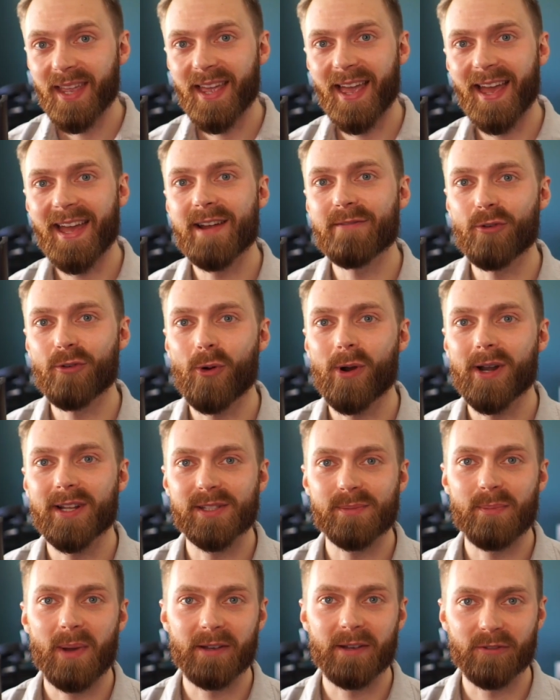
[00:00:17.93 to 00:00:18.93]
Hey everyone,
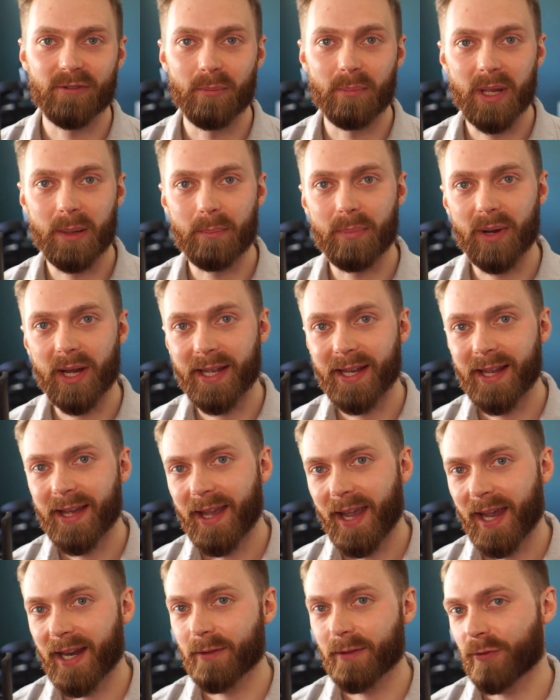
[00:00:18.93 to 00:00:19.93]
it's Mike from Big Byte,
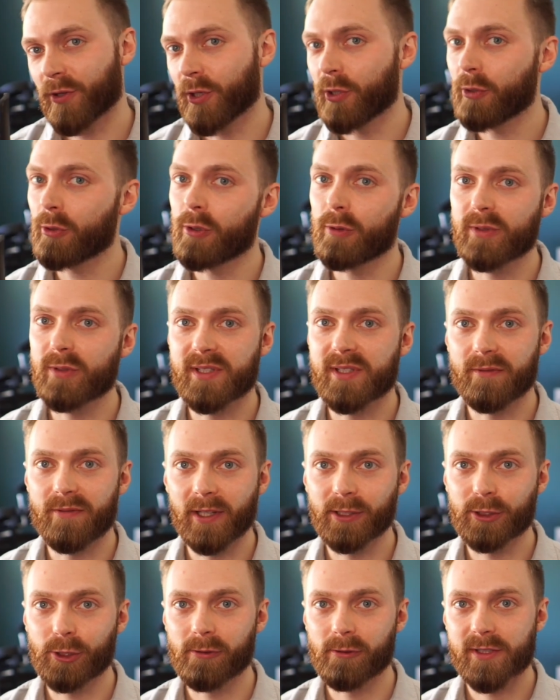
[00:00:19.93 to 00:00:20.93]
and if you use
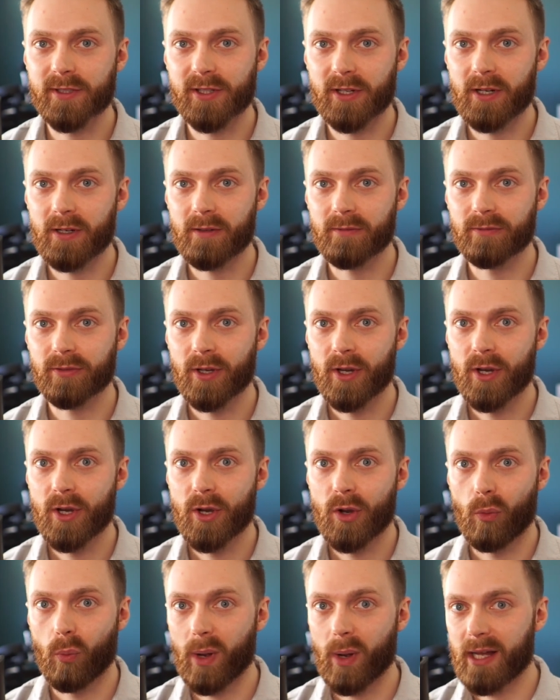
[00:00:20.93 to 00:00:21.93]
DaVinci
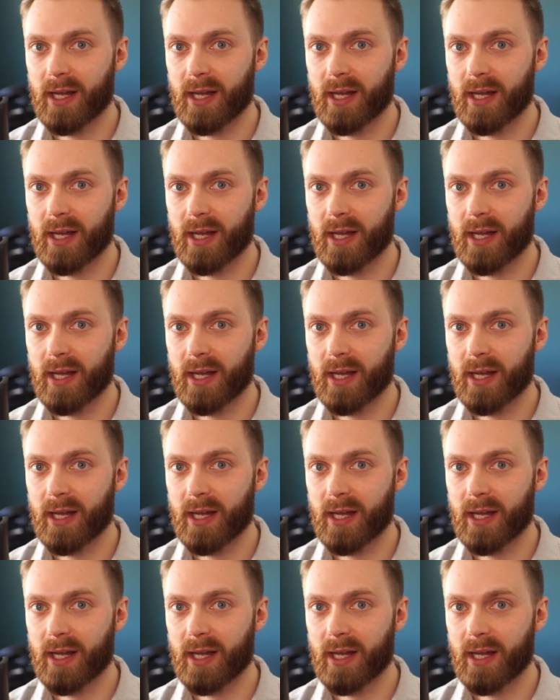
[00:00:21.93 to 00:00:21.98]
Resolve,